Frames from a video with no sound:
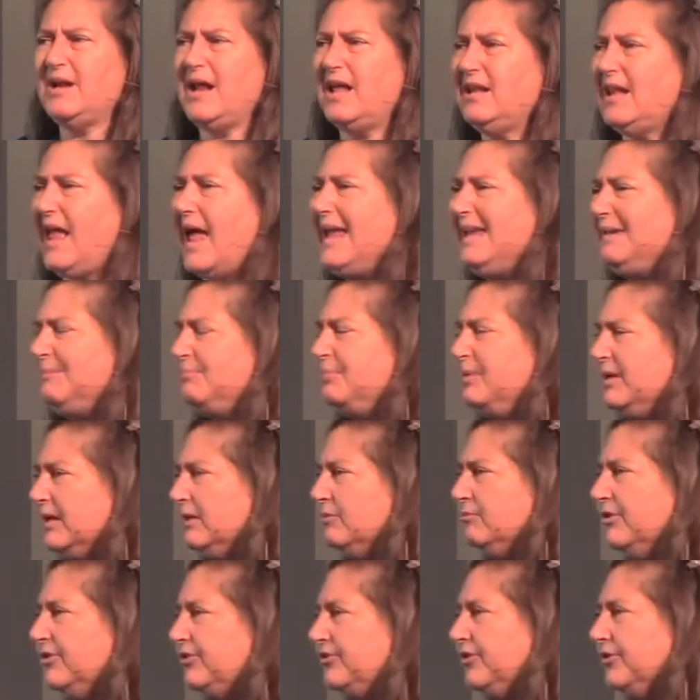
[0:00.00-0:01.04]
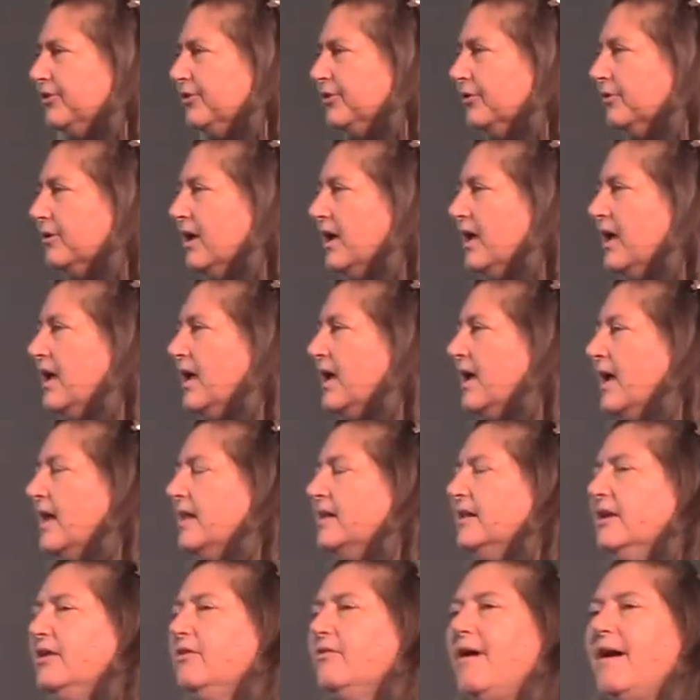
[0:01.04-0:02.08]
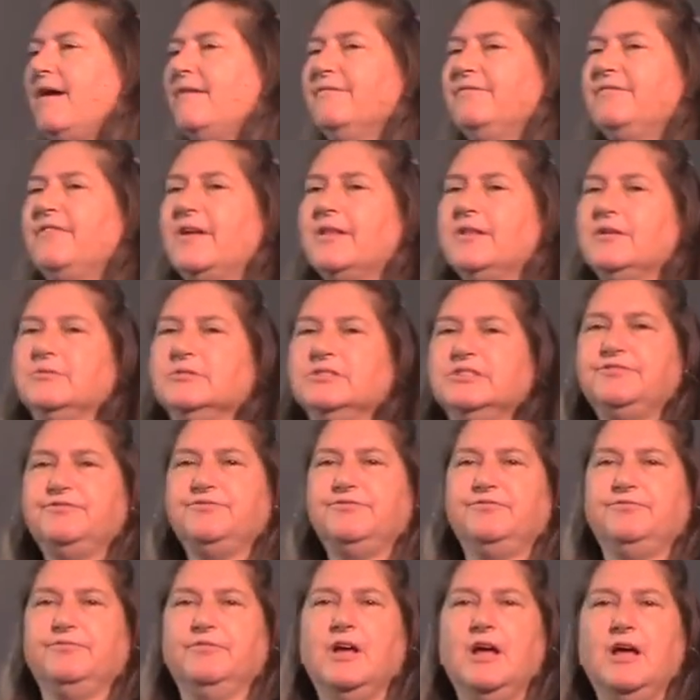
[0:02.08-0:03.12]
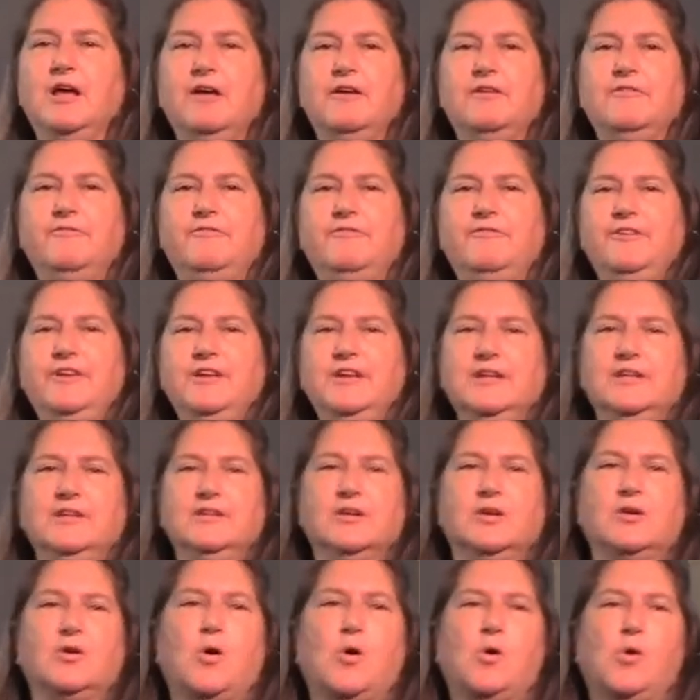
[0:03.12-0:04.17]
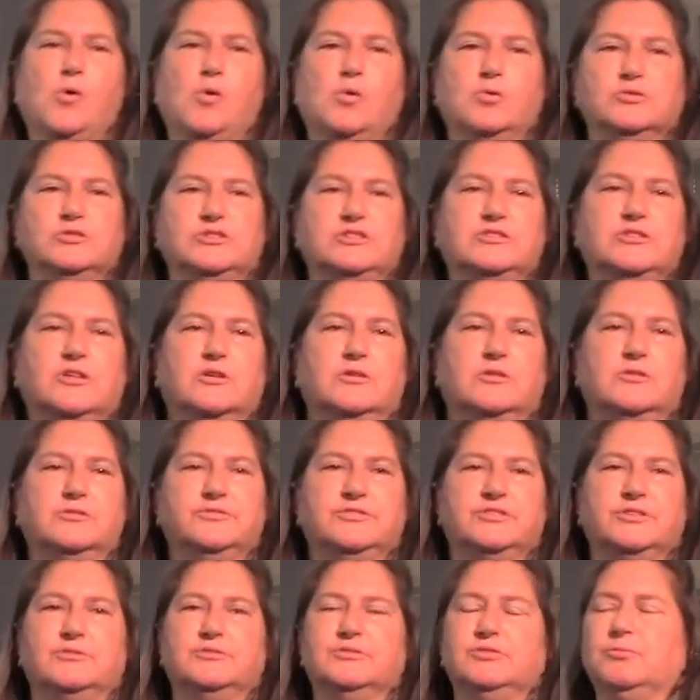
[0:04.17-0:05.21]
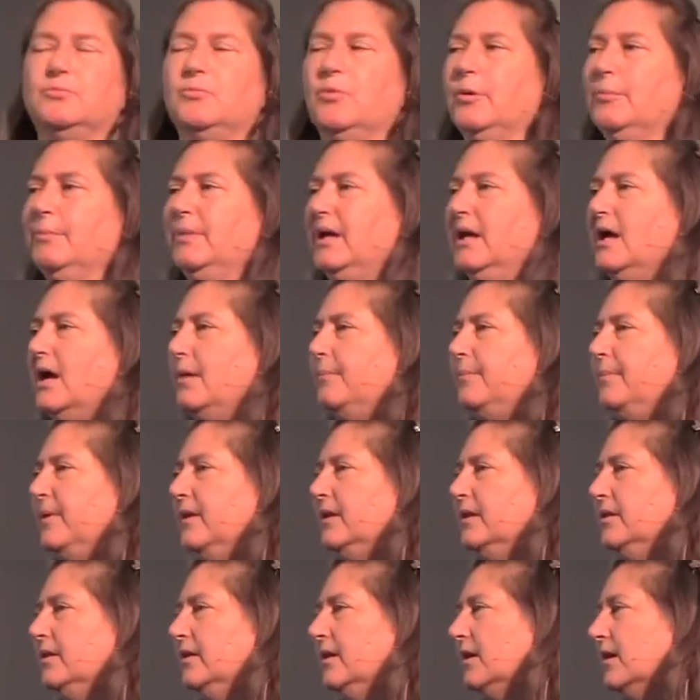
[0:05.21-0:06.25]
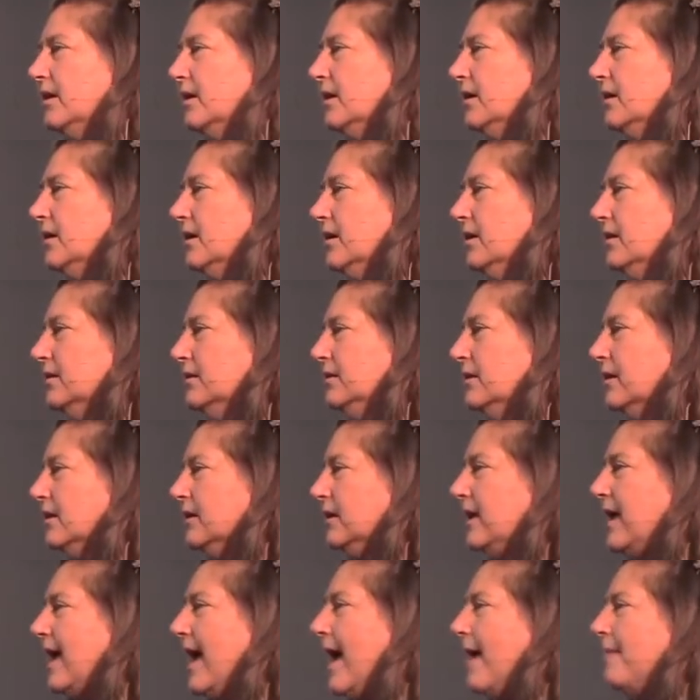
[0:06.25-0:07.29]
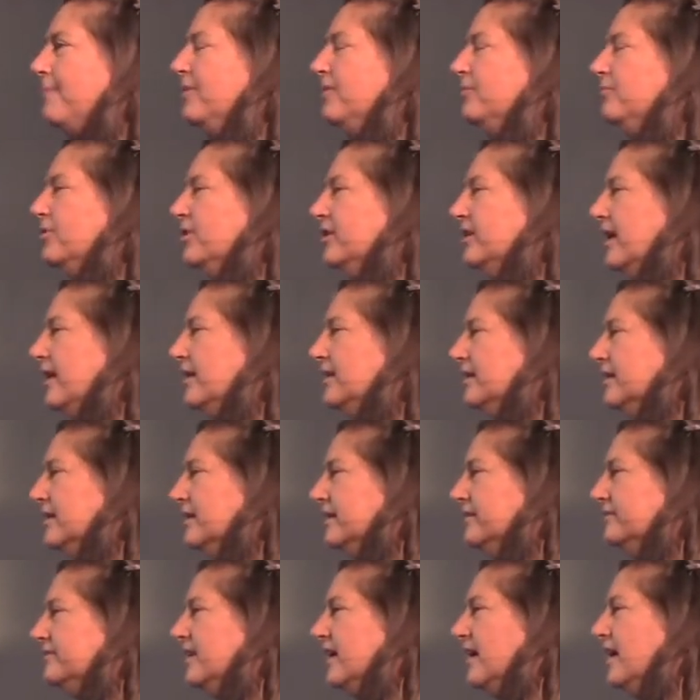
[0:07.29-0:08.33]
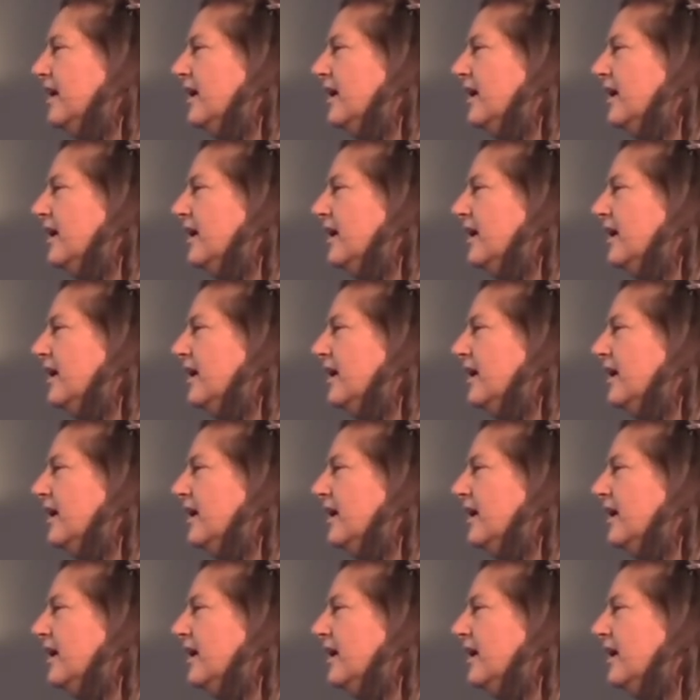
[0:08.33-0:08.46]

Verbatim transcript: I like being with you. And the grandfather was feeding the coal stove, so it was warming up in the, the cabin where they lived.